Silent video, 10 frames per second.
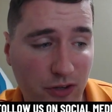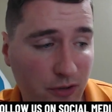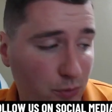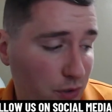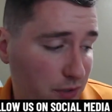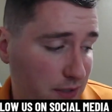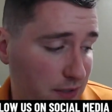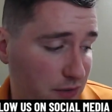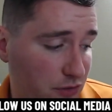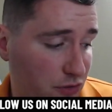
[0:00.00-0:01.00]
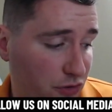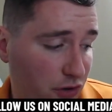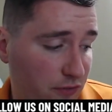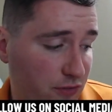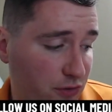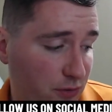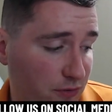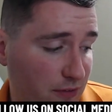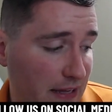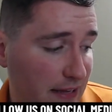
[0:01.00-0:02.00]
He really didn't deserve to
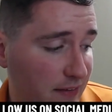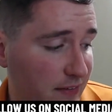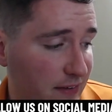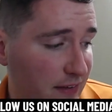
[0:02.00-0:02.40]
advance.